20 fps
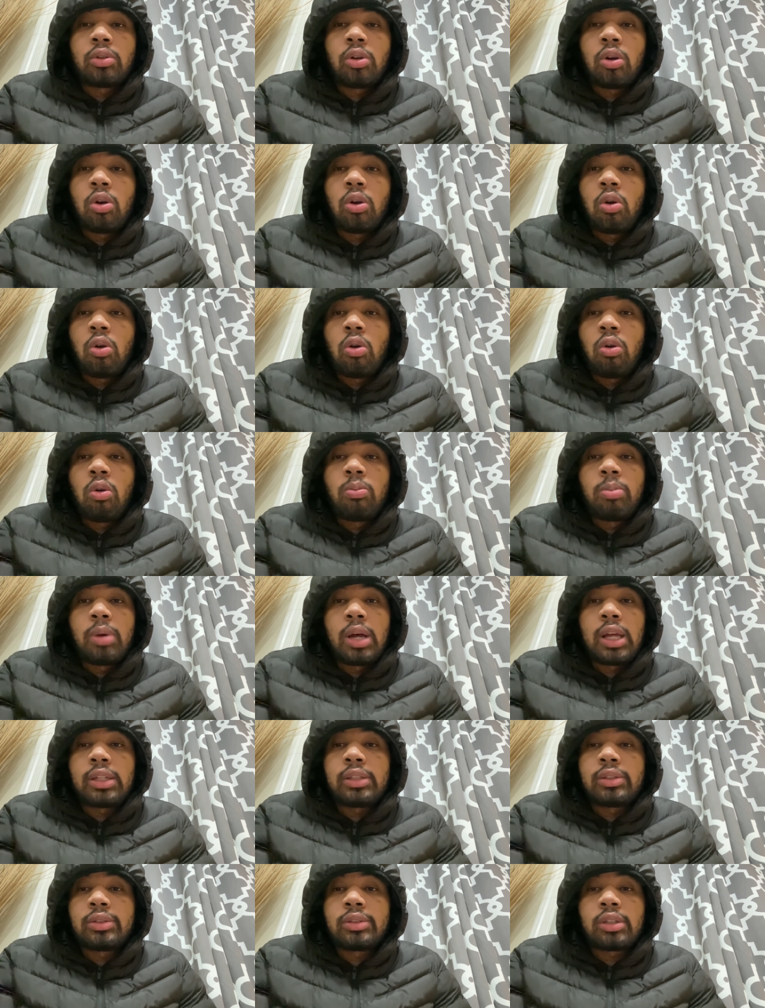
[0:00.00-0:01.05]

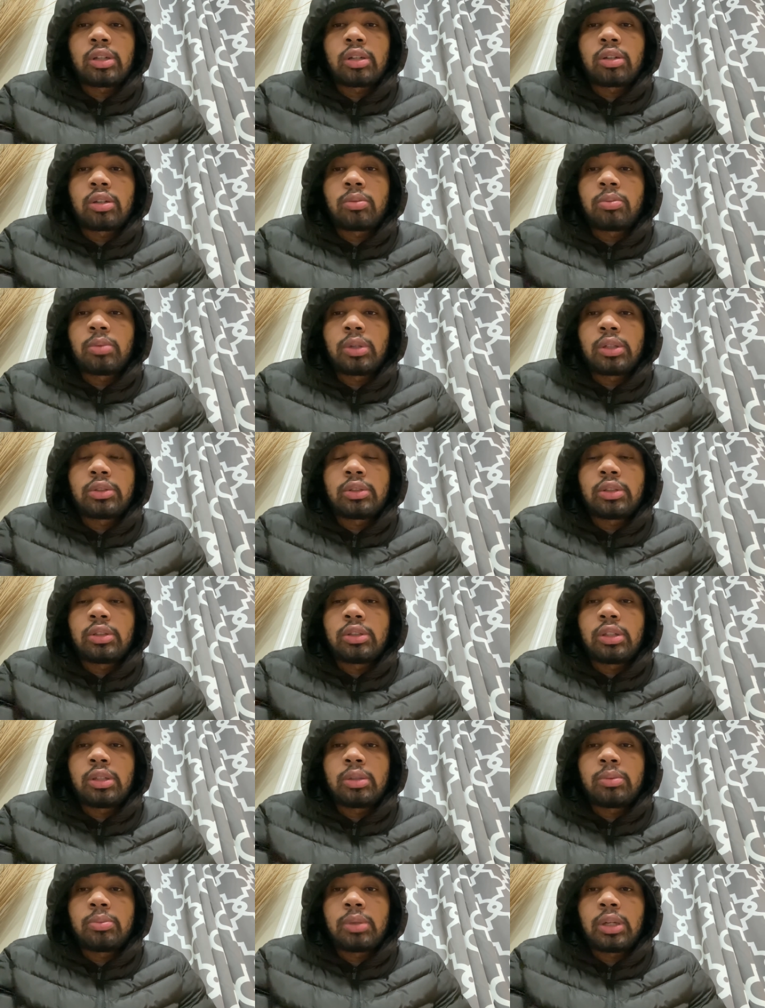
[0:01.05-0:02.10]
Nobody's talking about
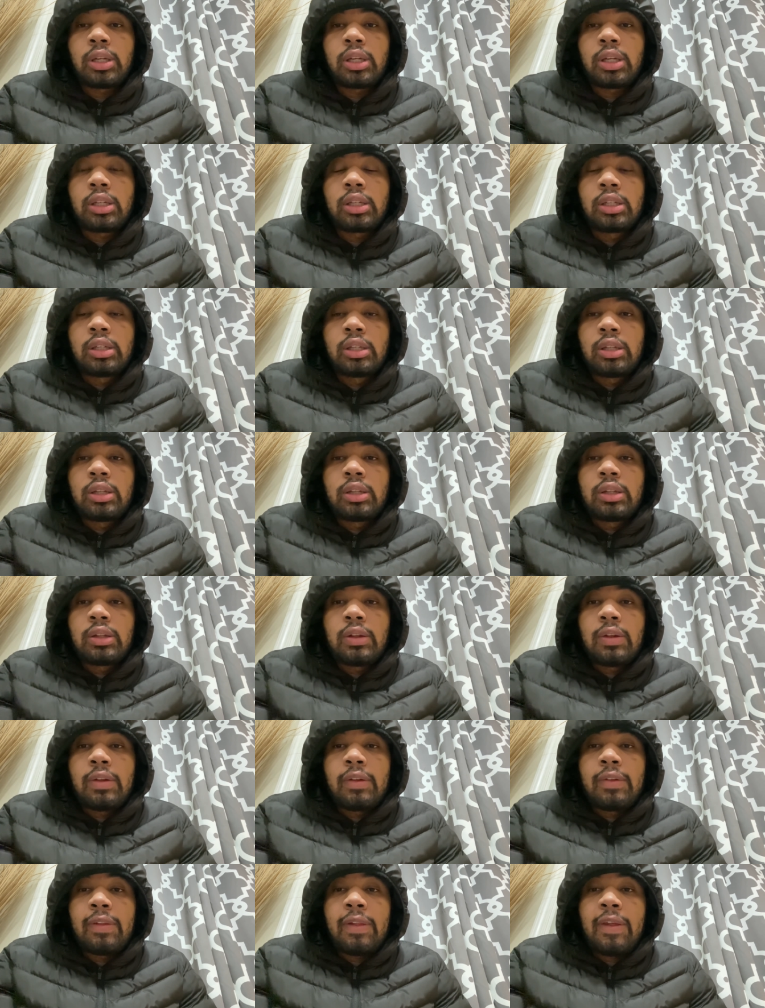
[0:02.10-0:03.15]
Saddiq Bey.
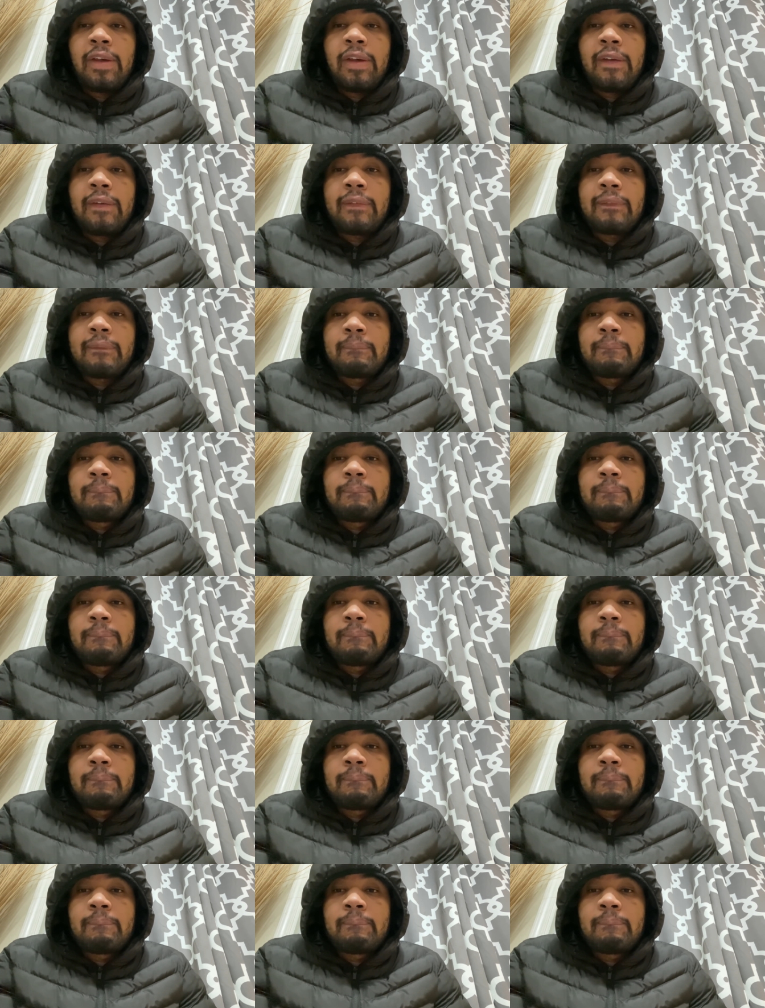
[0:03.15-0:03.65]
Like,